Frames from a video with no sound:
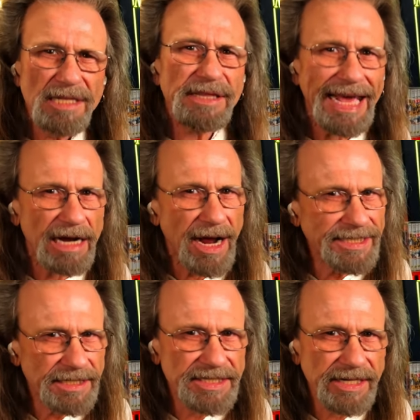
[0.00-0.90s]
that I
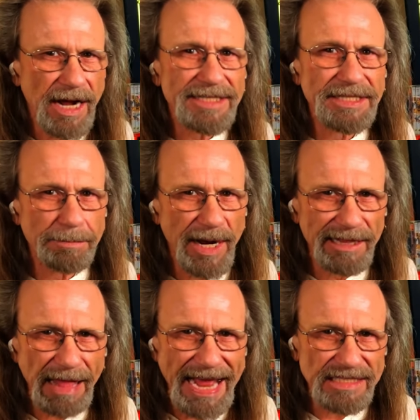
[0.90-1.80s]
discussed in my
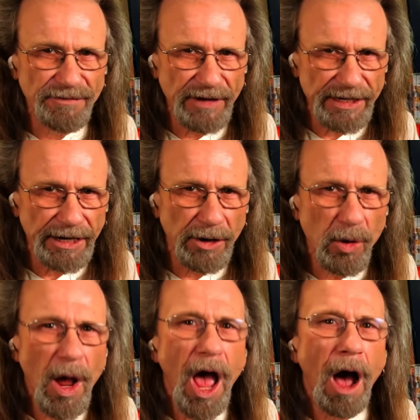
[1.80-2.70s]
last video
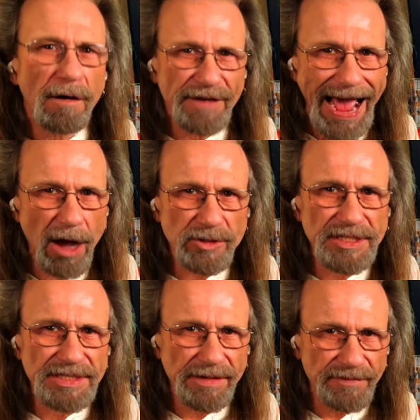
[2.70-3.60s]
of
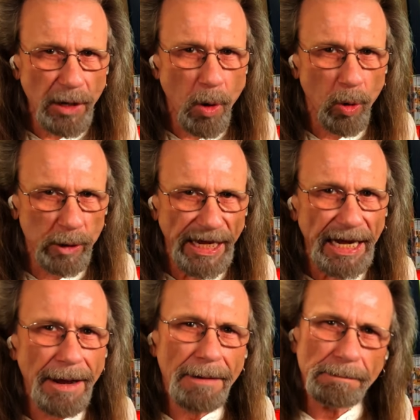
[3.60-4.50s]
Houses of the Holy
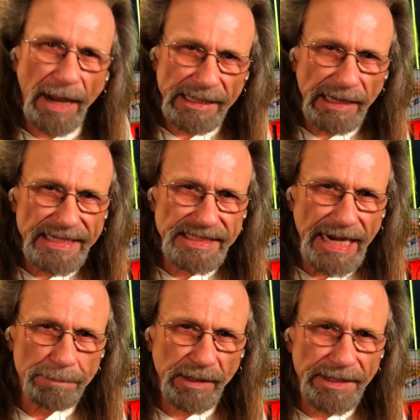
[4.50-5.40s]
by Led Zeppelin.